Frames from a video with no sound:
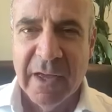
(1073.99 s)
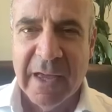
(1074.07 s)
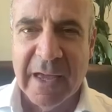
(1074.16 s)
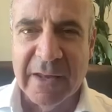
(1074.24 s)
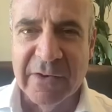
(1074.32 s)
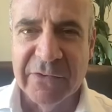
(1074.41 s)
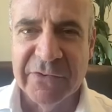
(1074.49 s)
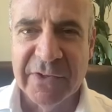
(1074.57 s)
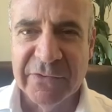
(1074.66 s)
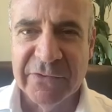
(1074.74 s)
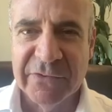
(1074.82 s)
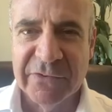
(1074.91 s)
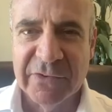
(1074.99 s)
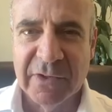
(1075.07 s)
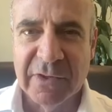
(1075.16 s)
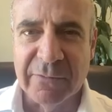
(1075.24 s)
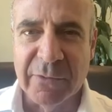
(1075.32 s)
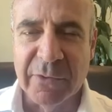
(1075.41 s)
And since
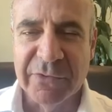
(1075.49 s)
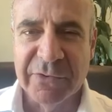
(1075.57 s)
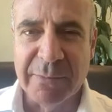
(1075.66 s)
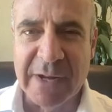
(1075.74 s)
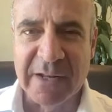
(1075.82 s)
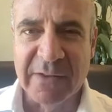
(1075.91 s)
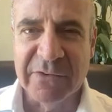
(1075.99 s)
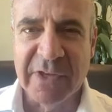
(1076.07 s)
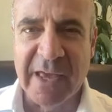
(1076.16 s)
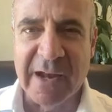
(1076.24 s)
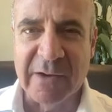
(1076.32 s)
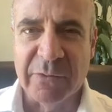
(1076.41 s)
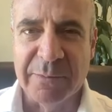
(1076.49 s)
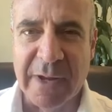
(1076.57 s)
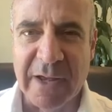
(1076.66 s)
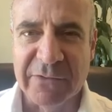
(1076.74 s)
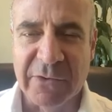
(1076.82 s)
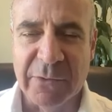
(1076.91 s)
the first Magnitsky Act was
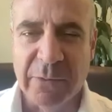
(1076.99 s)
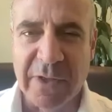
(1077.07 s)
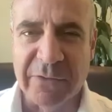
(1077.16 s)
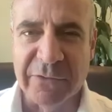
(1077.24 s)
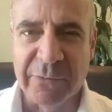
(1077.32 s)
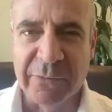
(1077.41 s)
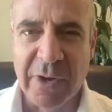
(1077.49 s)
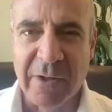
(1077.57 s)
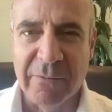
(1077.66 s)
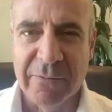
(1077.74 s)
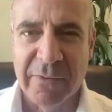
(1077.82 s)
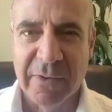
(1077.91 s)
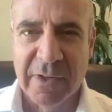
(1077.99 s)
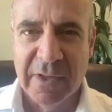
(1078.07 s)
passed in 2012,